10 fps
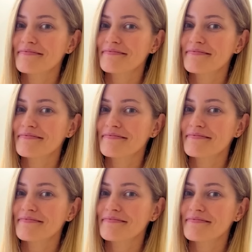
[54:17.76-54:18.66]

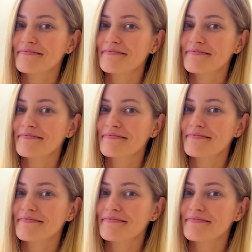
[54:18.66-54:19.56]
movements of like
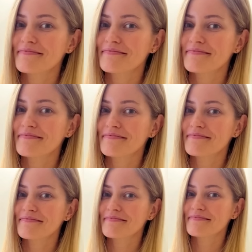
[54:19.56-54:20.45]
swords, and
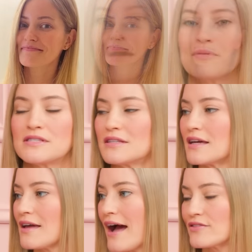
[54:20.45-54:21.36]
like this happens to
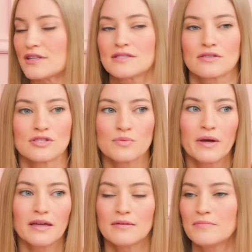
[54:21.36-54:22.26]
like athletes that
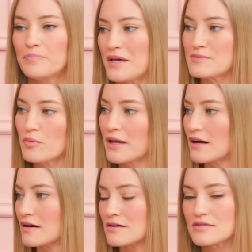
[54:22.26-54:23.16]
swim, baseball
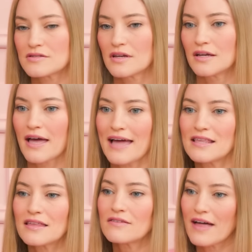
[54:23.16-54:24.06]
players,
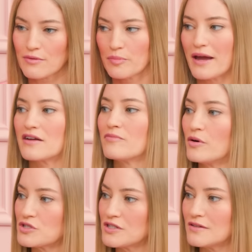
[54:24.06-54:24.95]
anything of that repetitive
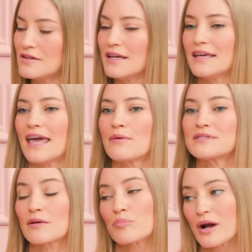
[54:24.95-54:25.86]
motion, it was
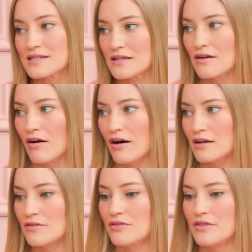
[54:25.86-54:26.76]
like pressing
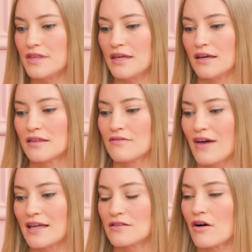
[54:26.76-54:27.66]
on the
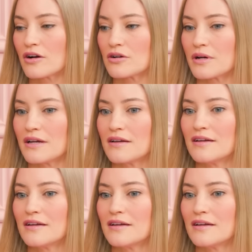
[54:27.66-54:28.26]
vein and the artery.